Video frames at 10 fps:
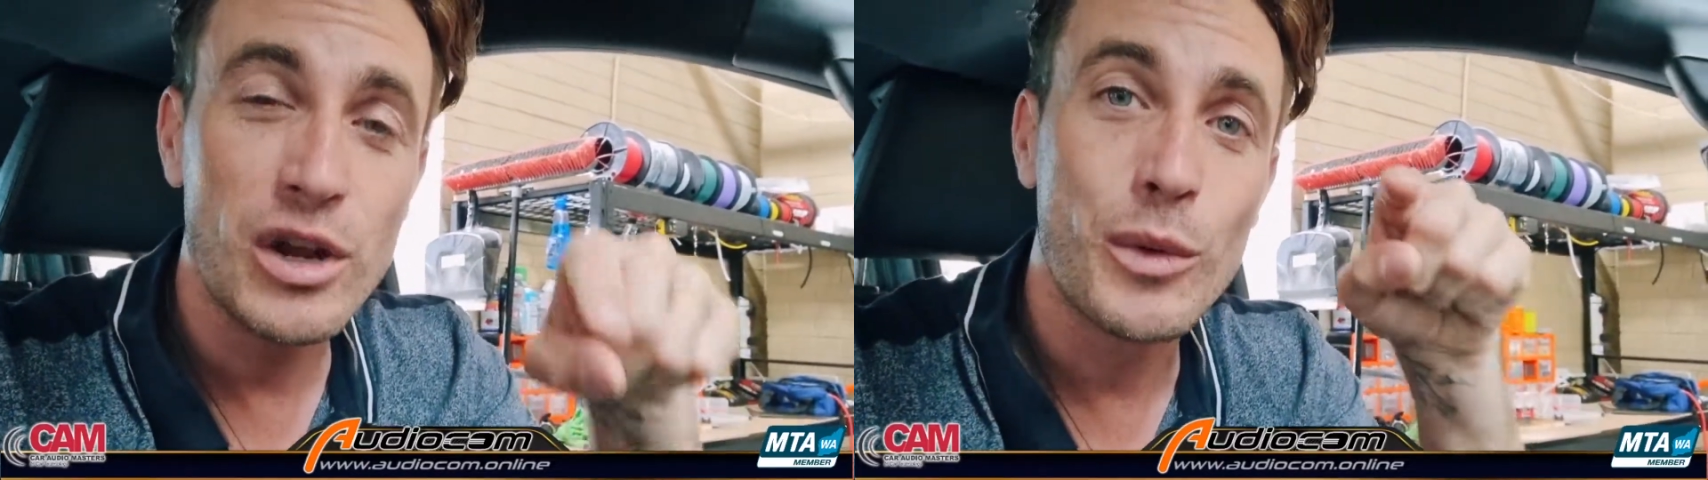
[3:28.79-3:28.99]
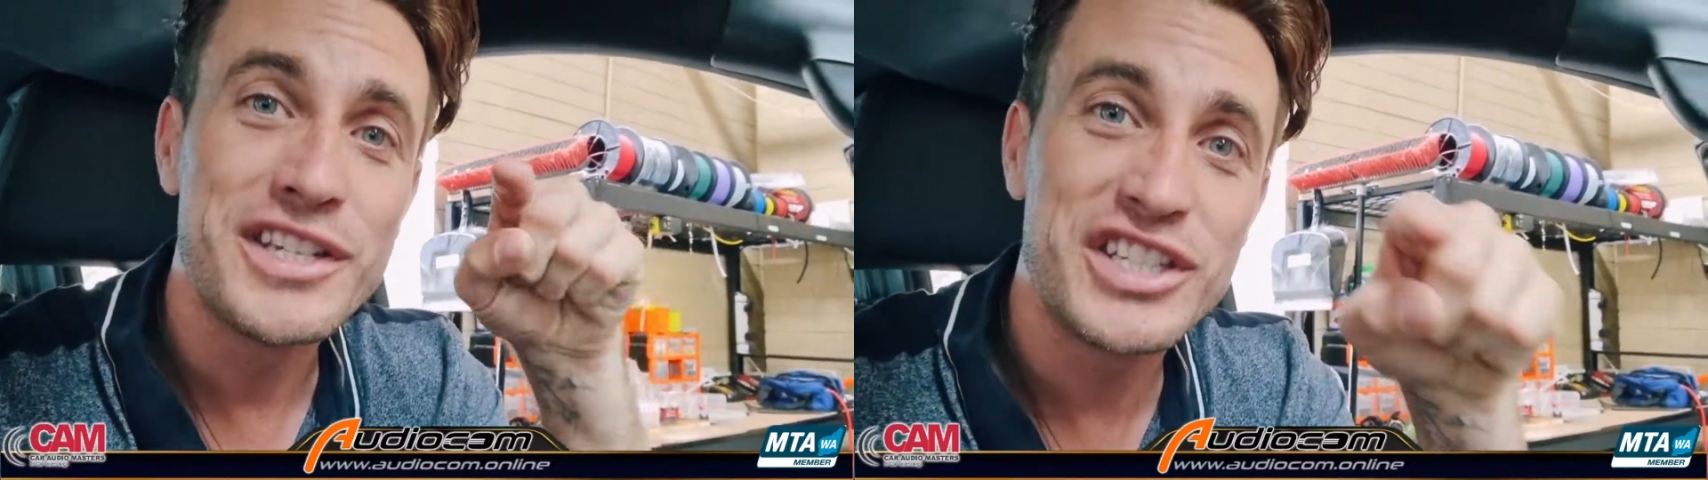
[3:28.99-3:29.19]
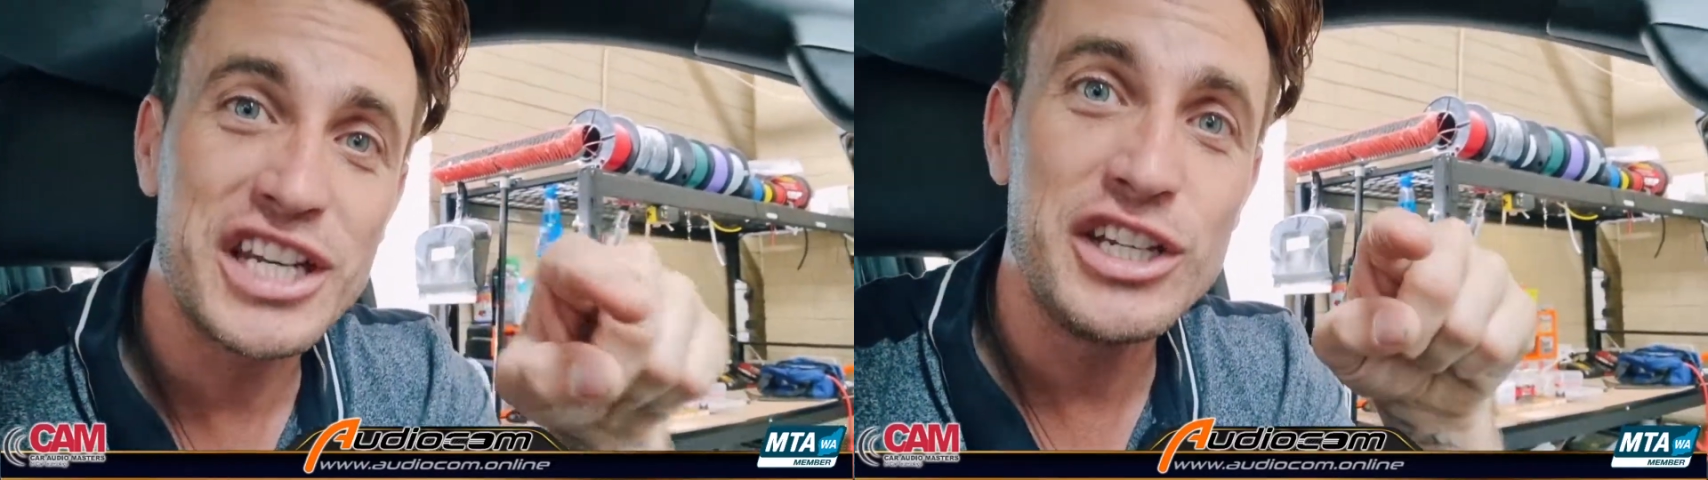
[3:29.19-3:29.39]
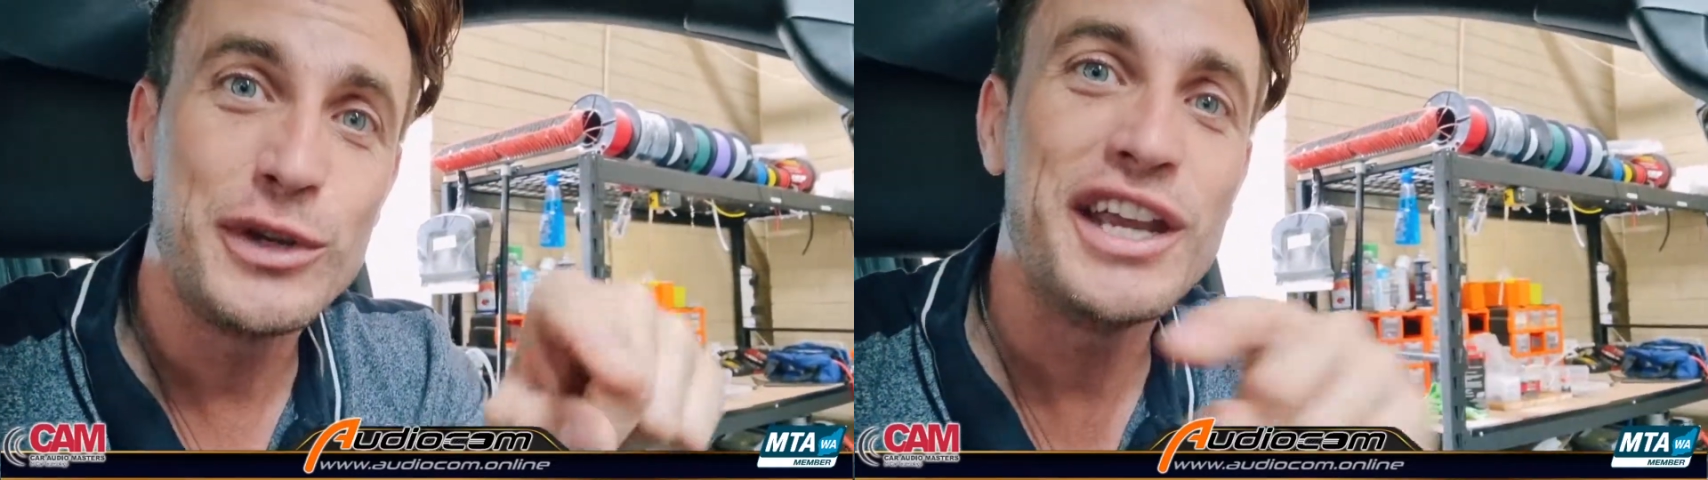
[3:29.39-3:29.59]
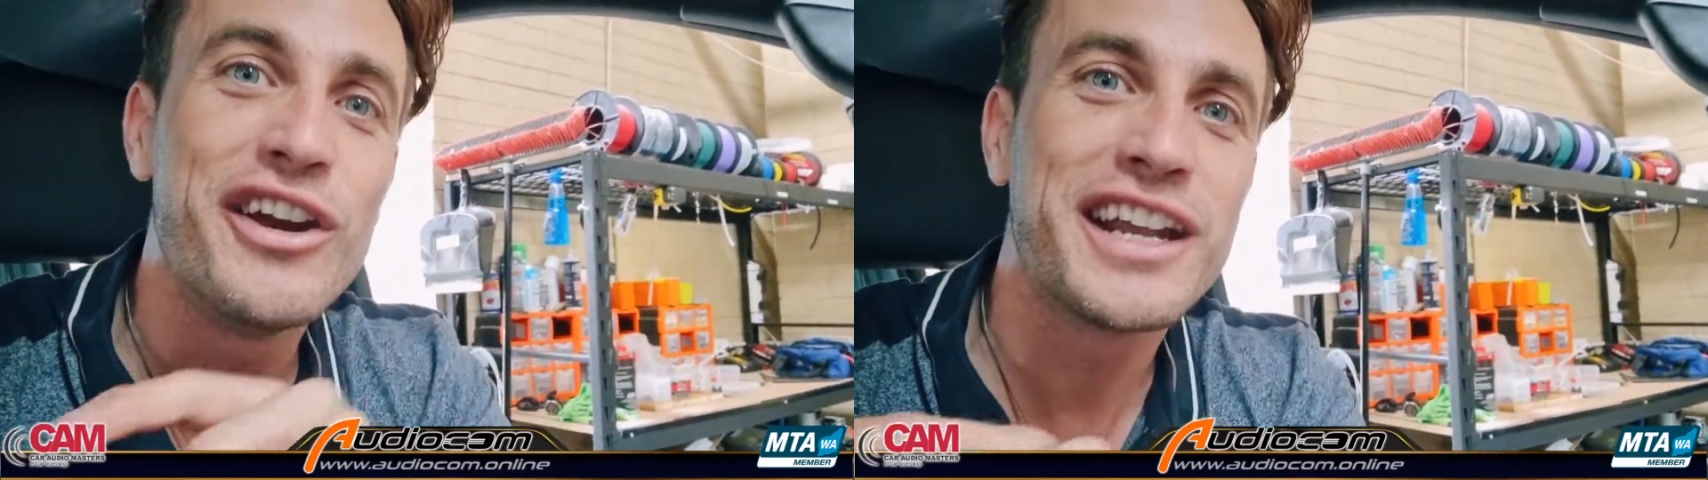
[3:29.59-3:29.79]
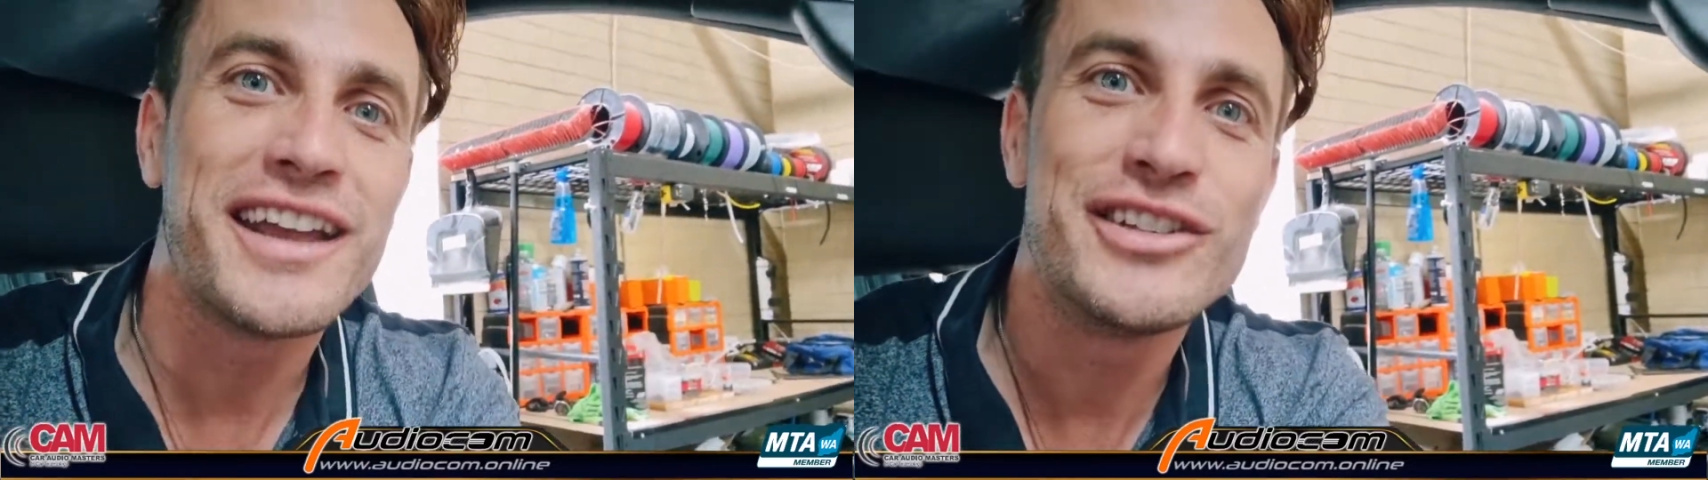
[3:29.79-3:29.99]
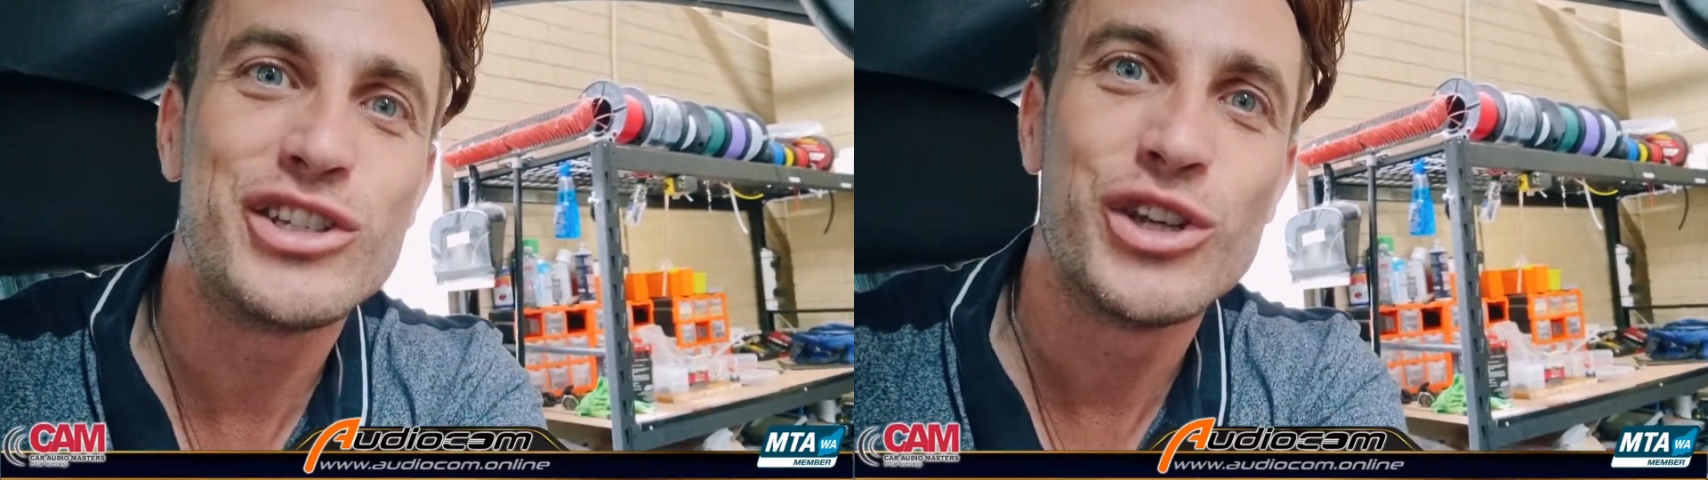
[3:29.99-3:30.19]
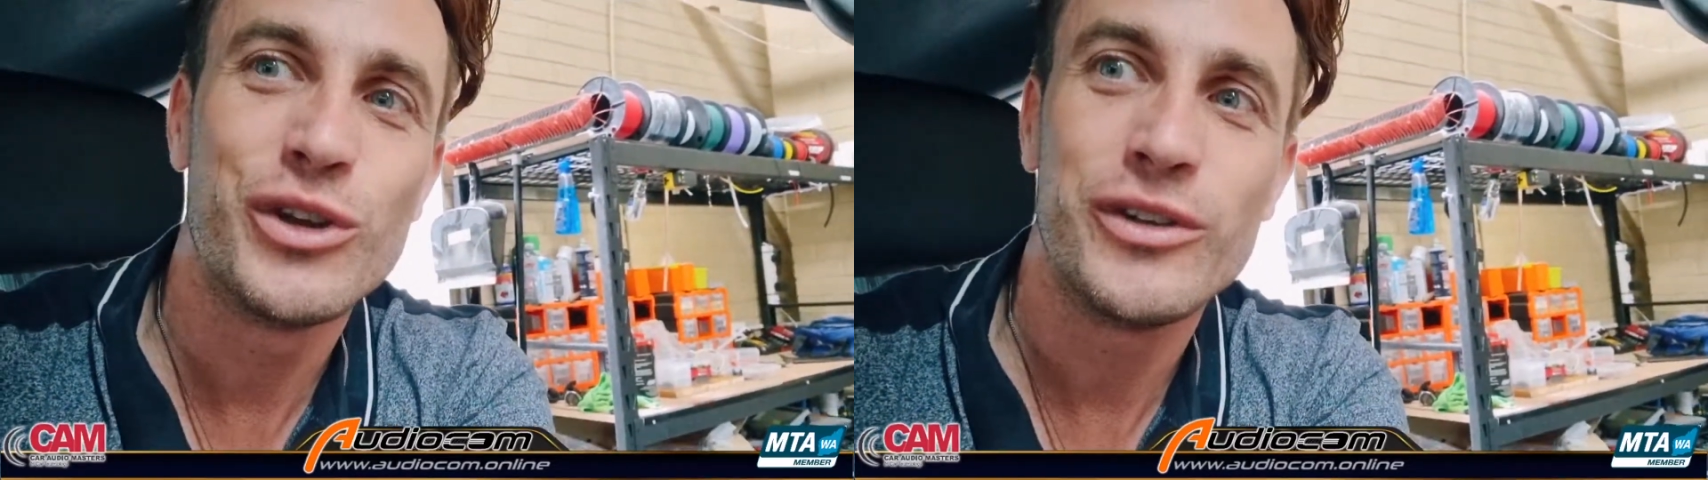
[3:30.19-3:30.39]
I want to see you here again
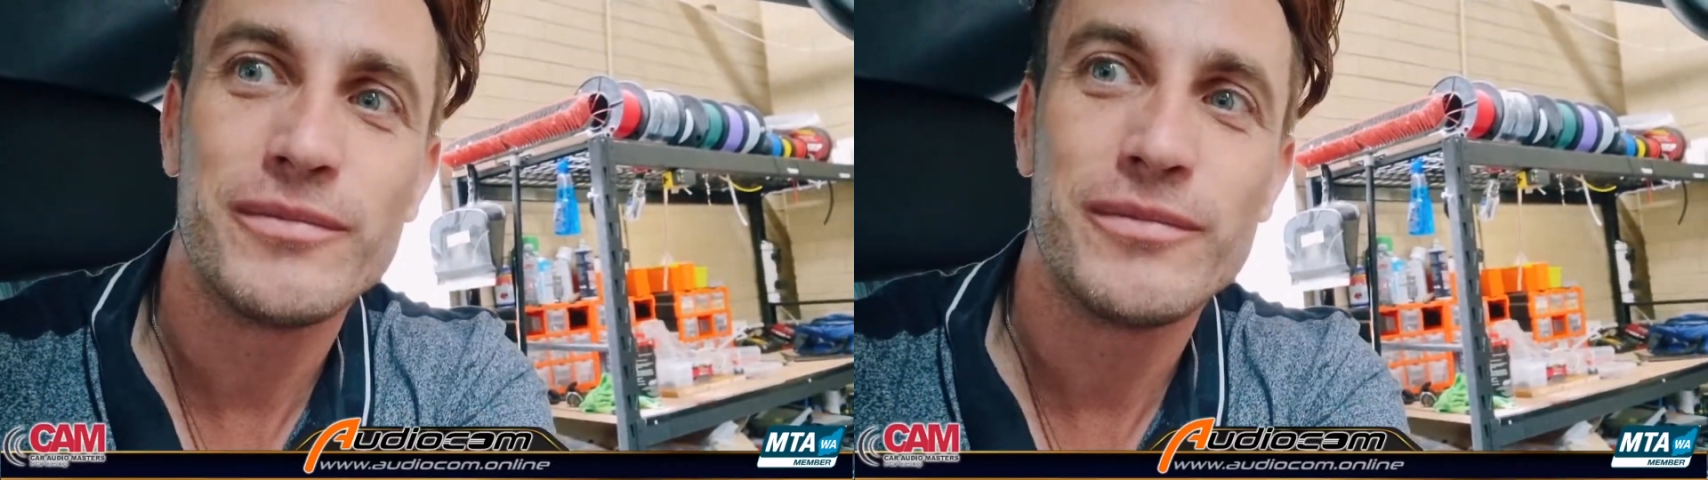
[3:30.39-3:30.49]
soon.